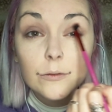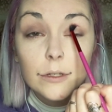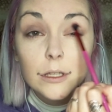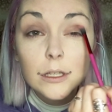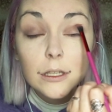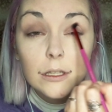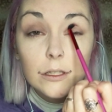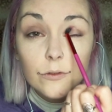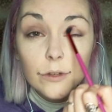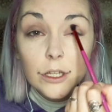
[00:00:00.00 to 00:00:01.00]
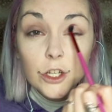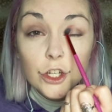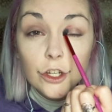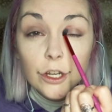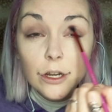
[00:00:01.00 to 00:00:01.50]
really, it's really
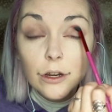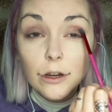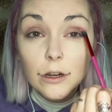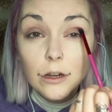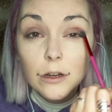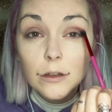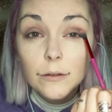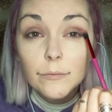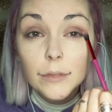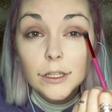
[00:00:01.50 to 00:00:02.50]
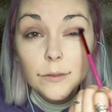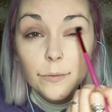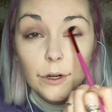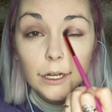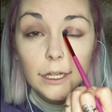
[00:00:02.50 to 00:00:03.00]
sheer, but it's
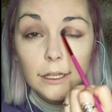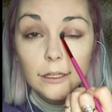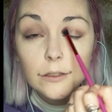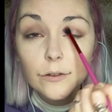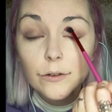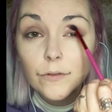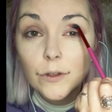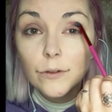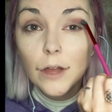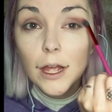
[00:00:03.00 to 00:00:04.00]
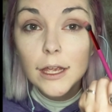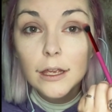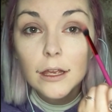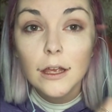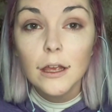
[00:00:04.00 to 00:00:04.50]
pretty. So if
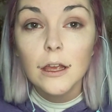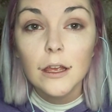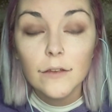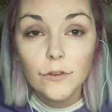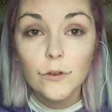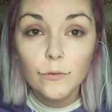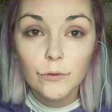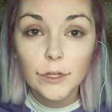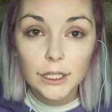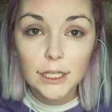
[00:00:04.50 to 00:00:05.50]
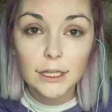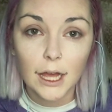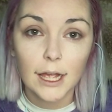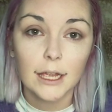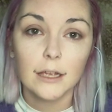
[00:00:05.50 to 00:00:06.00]
you really
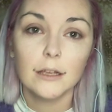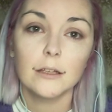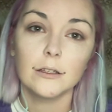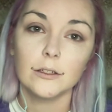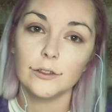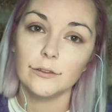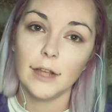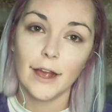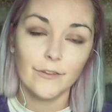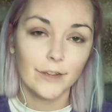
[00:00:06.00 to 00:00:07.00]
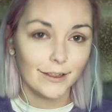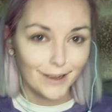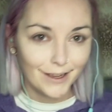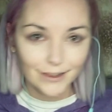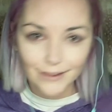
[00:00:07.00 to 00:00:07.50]
like having
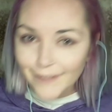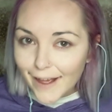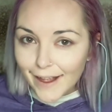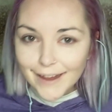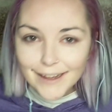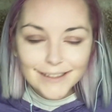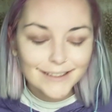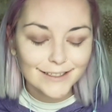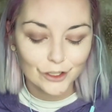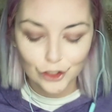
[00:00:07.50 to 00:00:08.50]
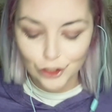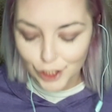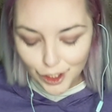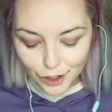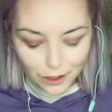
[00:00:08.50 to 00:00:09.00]
like a light
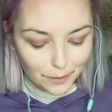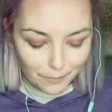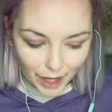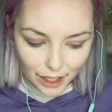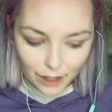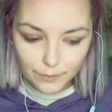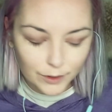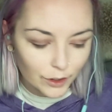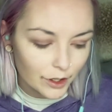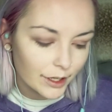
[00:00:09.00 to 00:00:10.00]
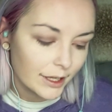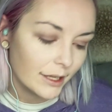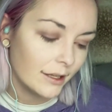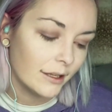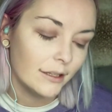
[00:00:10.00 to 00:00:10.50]
sheer makeup look,
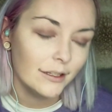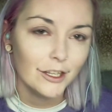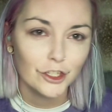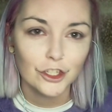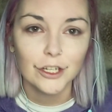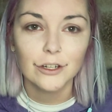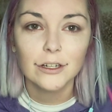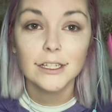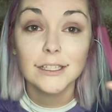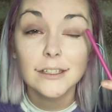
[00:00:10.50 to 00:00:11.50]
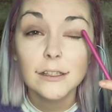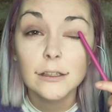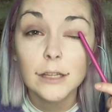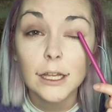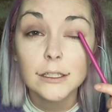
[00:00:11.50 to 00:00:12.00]
not sheer, because
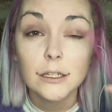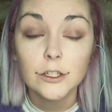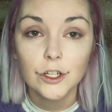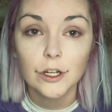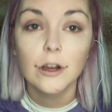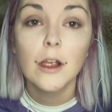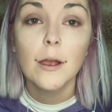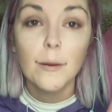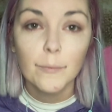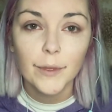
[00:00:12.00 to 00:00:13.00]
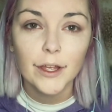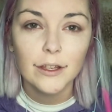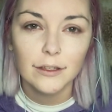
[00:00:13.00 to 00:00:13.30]
that's not sheer, but